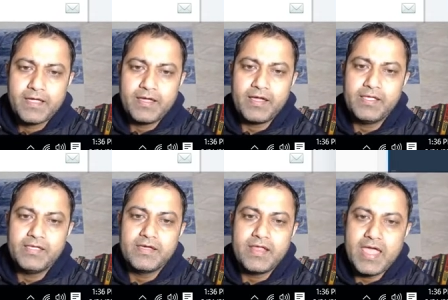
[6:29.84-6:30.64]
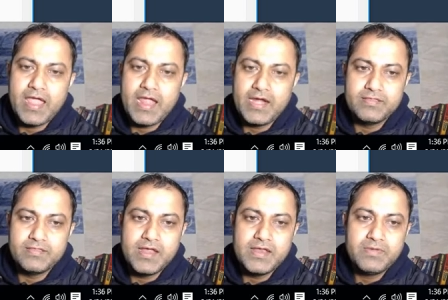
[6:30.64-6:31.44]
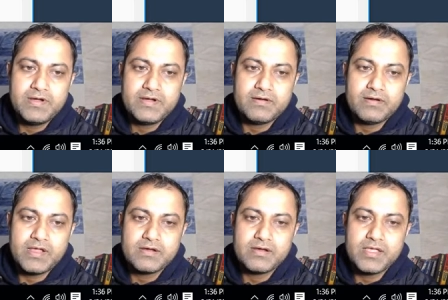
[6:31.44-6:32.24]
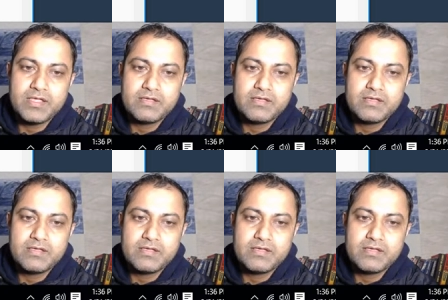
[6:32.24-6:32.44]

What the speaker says: I can add the element like